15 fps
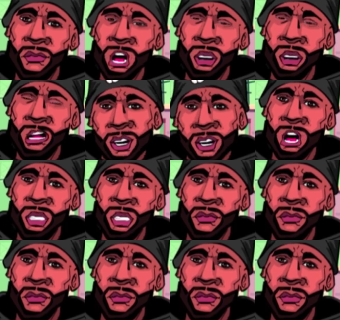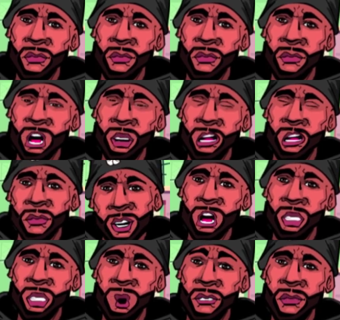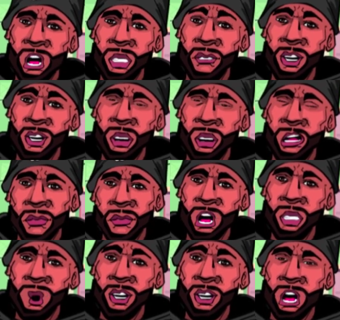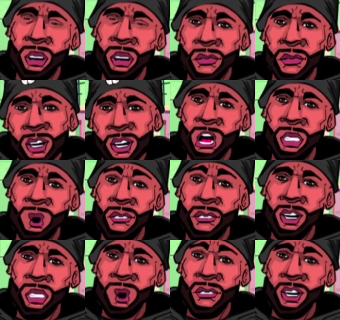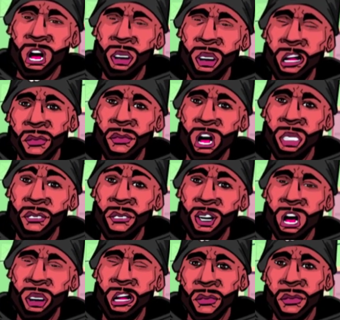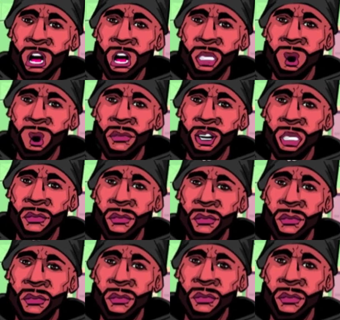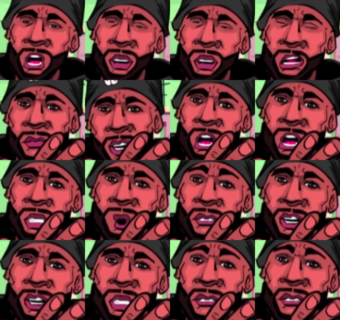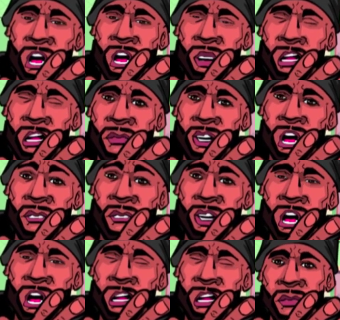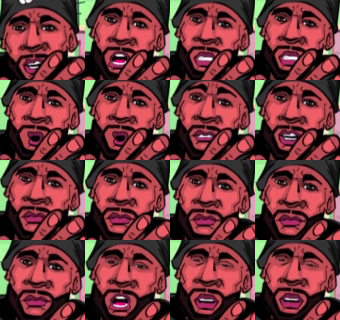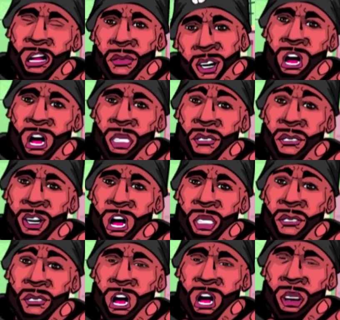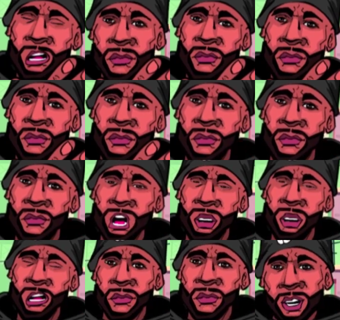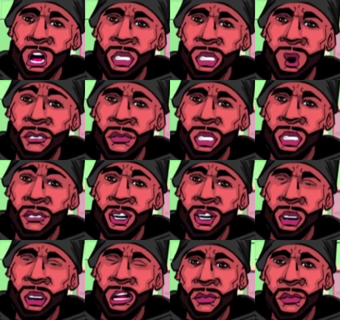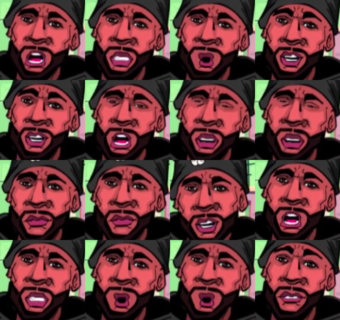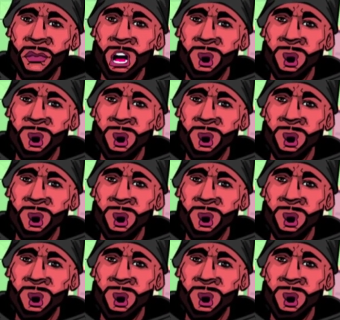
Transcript: Okay? That's their affairs. I love this language. This is my native language. But it's truly not my language. I'm a guest to this language because it's the English language. Where is England?